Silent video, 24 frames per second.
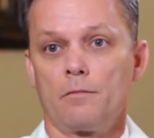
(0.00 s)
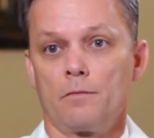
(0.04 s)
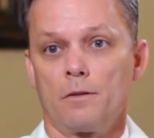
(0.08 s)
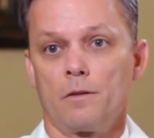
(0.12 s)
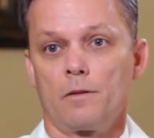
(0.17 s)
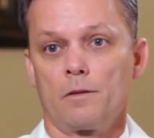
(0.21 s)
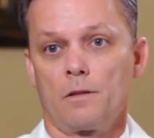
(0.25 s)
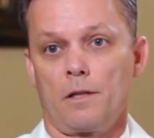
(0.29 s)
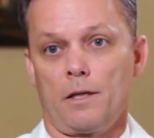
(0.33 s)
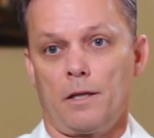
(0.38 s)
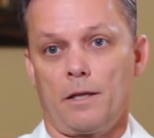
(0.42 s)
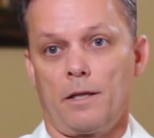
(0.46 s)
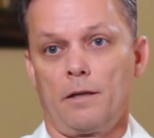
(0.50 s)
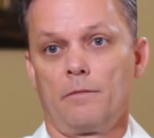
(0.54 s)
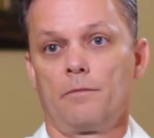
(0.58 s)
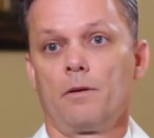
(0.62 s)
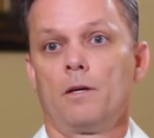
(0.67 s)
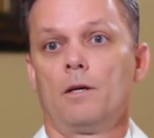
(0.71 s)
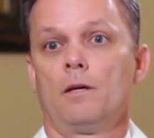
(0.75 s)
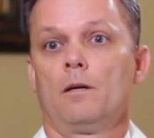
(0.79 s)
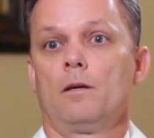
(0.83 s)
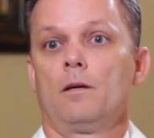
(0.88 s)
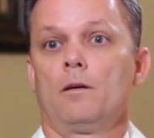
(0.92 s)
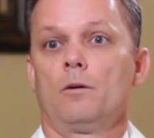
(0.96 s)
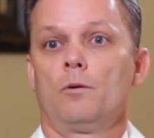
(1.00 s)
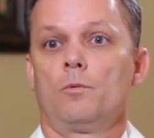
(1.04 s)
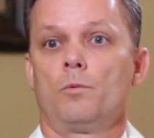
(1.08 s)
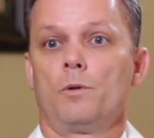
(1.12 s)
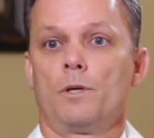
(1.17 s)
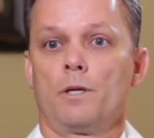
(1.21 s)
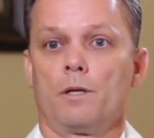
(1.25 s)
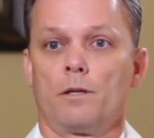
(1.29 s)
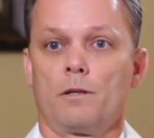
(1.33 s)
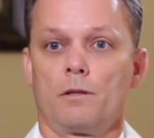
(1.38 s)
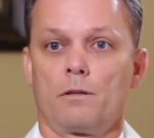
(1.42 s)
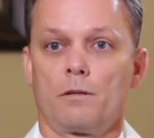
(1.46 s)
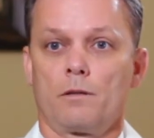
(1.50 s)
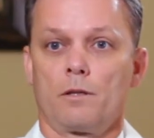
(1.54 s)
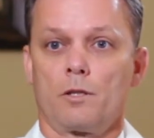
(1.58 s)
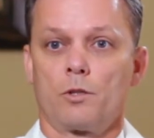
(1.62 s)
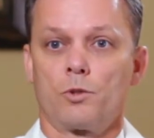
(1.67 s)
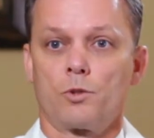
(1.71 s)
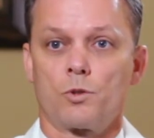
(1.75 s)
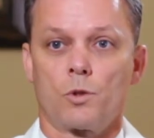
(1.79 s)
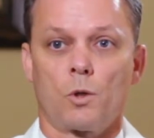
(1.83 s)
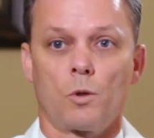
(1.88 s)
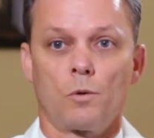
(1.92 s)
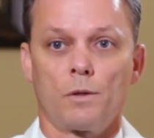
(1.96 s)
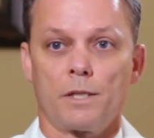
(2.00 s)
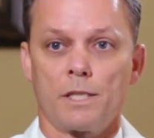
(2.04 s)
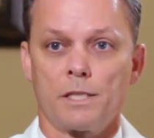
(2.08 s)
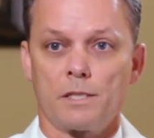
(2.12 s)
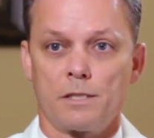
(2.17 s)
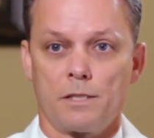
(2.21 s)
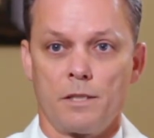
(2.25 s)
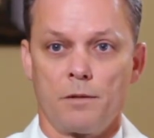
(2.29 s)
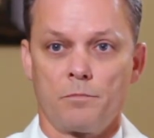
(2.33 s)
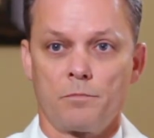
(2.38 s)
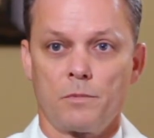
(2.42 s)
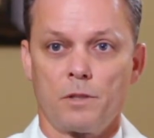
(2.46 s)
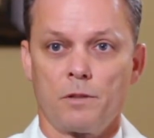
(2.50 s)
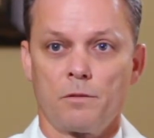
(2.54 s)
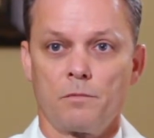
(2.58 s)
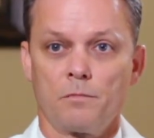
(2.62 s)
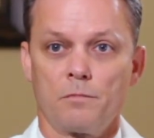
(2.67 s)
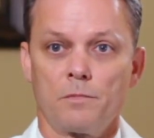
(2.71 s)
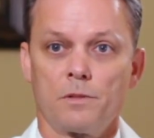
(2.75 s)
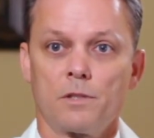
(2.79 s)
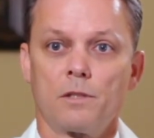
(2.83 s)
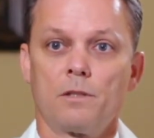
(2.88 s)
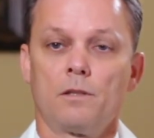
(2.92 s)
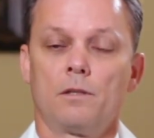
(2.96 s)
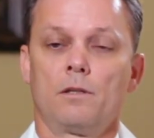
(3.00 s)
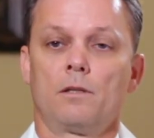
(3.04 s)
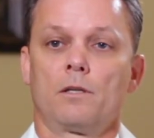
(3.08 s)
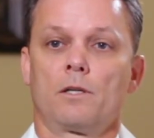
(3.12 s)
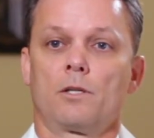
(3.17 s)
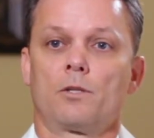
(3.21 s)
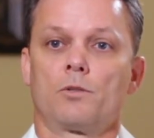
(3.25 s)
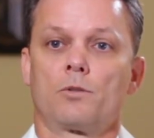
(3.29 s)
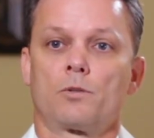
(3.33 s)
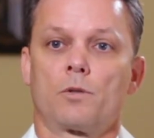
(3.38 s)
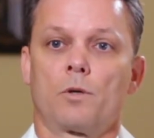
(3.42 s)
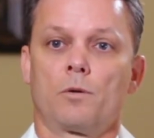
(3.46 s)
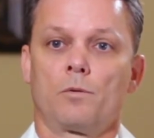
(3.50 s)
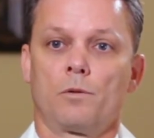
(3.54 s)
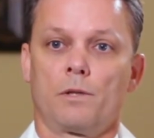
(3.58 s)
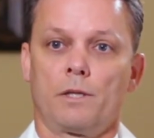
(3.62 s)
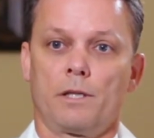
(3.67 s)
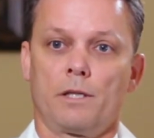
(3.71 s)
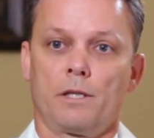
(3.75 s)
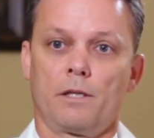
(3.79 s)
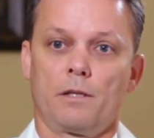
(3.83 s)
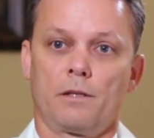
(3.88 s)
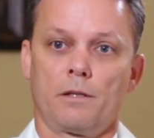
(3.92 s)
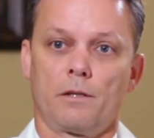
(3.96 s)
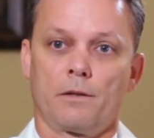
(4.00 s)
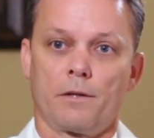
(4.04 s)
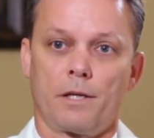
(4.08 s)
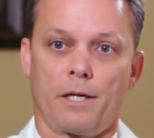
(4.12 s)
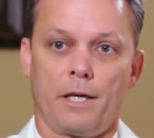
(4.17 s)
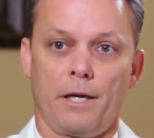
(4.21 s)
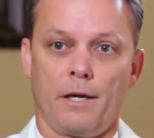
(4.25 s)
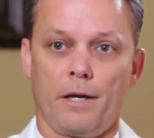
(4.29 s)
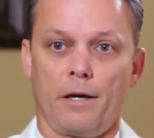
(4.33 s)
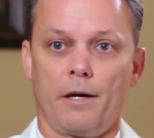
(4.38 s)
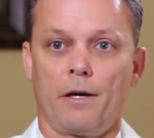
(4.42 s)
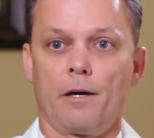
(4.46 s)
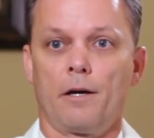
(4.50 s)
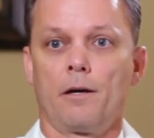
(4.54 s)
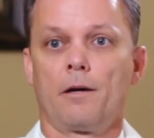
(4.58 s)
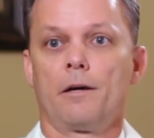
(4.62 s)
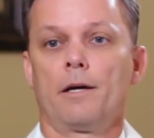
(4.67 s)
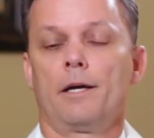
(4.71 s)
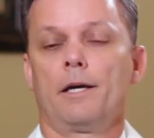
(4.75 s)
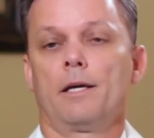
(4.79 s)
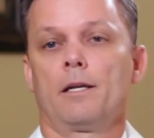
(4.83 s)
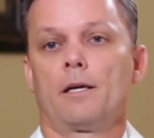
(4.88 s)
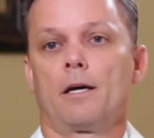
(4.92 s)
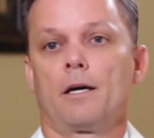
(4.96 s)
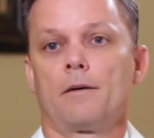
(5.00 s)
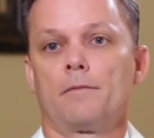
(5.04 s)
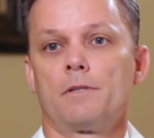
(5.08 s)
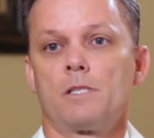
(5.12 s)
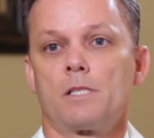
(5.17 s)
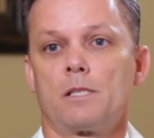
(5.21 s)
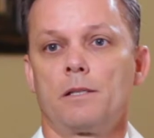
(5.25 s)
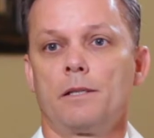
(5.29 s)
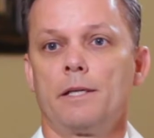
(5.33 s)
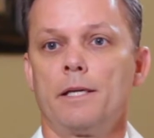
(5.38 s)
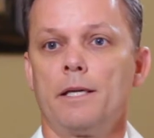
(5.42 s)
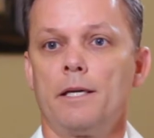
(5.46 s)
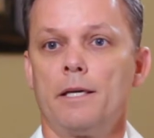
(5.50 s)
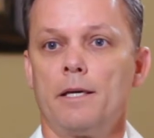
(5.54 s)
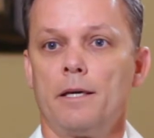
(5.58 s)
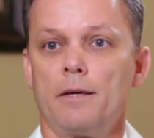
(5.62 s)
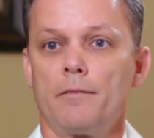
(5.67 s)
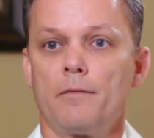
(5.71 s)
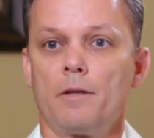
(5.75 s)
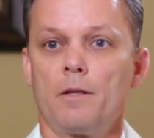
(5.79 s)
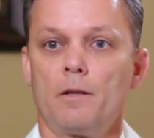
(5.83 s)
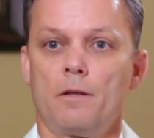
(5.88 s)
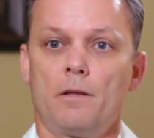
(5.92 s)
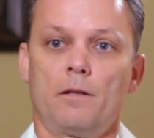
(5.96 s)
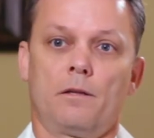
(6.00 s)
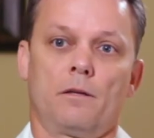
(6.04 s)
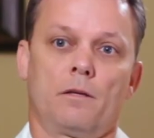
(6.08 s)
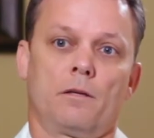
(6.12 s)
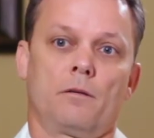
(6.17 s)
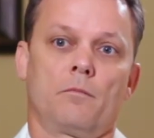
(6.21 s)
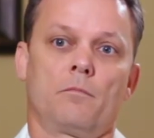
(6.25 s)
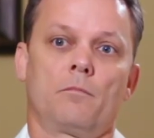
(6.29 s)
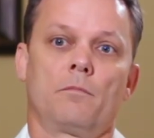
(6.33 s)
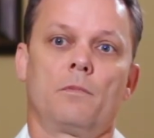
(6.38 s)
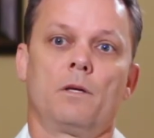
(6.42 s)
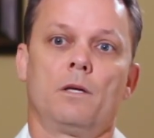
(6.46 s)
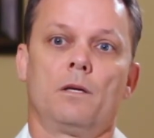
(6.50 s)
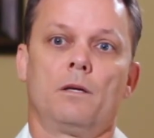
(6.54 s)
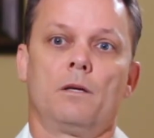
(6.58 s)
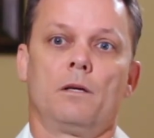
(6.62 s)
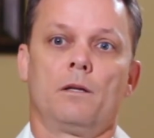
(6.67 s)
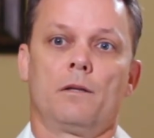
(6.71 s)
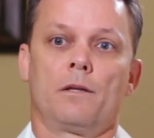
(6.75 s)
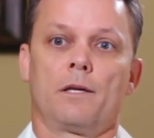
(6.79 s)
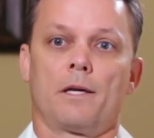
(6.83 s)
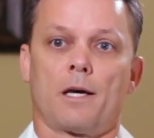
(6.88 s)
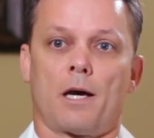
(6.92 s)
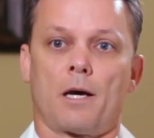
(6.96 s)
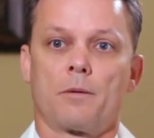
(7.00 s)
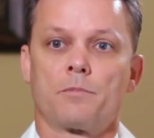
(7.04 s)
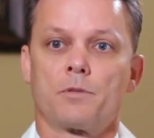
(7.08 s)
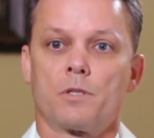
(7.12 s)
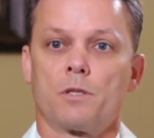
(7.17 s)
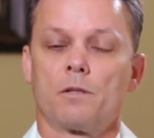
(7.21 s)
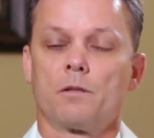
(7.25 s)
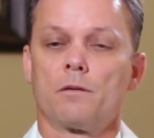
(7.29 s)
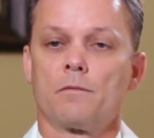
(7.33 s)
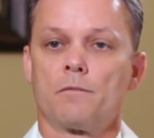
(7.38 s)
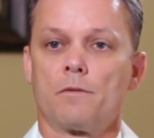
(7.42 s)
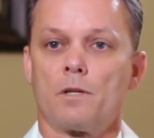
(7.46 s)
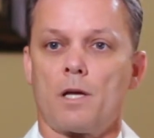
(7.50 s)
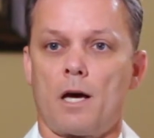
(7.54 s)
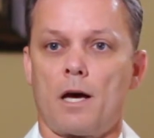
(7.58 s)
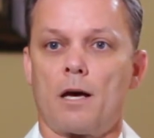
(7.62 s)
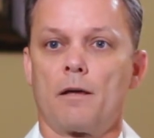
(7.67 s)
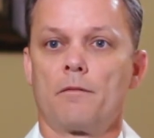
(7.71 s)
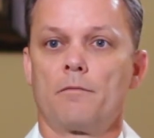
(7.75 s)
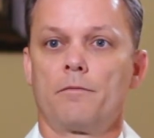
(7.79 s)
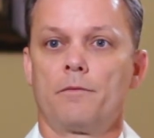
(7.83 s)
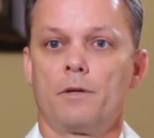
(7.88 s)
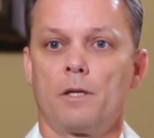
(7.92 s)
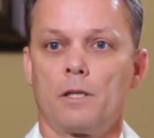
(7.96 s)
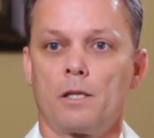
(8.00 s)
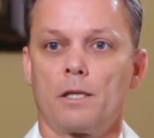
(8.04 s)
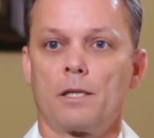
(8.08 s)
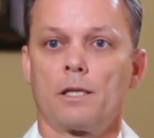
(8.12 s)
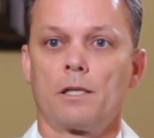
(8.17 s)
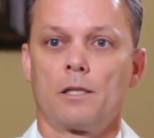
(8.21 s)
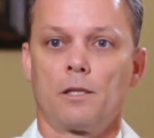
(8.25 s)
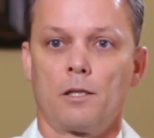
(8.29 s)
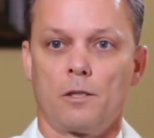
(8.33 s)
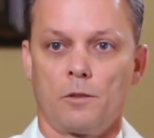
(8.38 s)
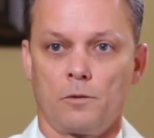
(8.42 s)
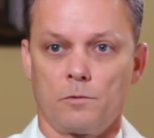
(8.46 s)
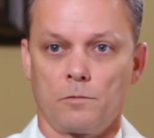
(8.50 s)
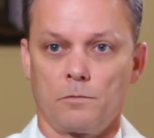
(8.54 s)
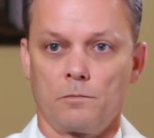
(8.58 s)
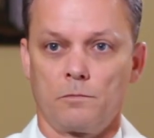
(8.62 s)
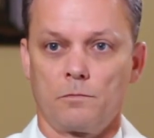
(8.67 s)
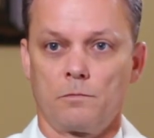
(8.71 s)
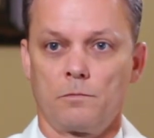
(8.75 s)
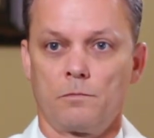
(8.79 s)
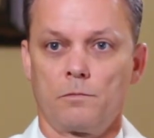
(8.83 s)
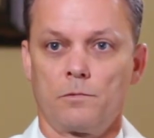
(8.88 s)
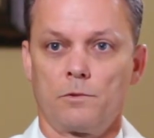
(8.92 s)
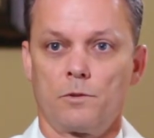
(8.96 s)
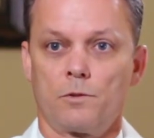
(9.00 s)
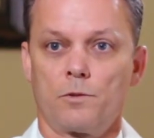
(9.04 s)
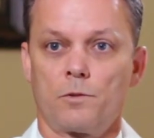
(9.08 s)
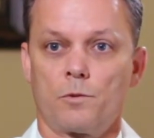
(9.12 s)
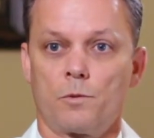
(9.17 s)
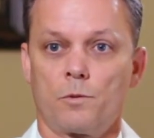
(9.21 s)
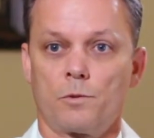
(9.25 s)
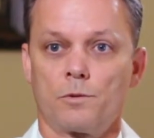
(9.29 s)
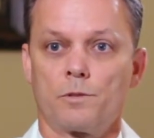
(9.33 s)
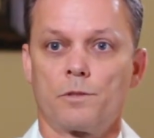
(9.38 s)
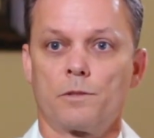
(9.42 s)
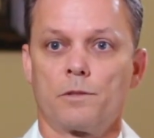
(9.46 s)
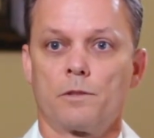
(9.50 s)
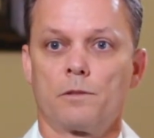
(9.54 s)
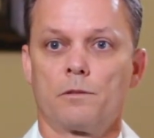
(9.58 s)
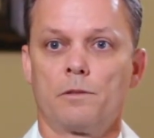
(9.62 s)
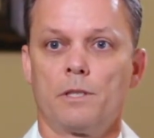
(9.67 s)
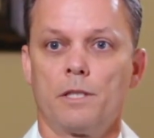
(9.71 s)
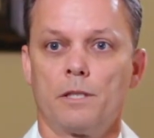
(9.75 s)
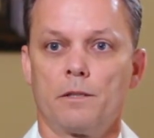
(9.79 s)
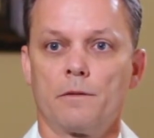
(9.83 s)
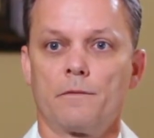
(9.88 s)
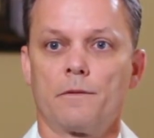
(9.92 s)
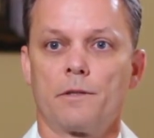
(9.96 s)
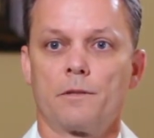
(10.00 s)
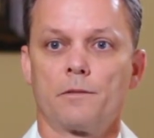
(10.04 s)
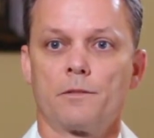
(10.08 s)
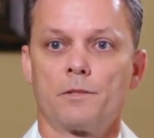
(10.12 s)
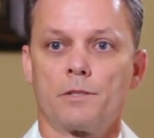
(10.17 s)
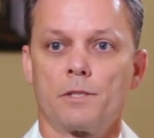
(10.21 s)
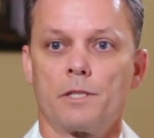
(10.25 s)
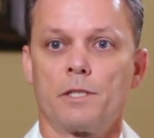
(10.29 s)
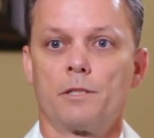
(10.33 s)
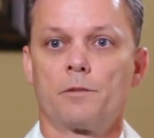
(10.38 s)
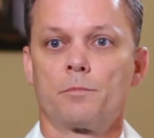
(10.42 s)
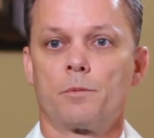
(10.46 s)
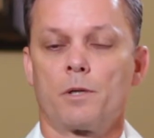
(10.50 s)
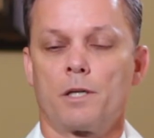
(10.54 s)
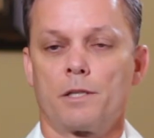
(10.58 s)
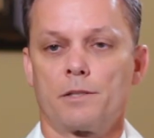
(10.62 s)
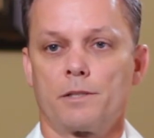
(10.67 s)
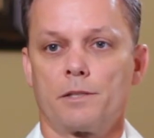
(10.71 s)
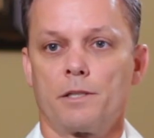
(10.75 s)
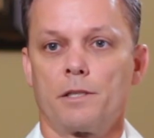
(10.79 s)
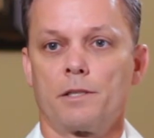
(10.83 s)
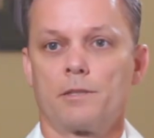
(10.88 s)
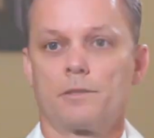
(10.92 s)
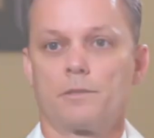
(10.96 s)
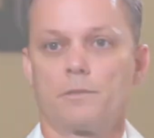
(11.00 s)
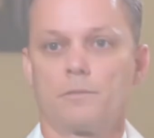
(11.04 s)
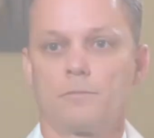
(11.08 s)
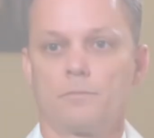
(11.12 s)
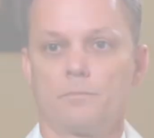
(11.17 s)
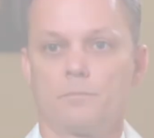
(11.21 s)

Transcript: of their life with controlling symptoms, controlling their care, and obviously giving them the option of not feeling alone towards their end of their disease process.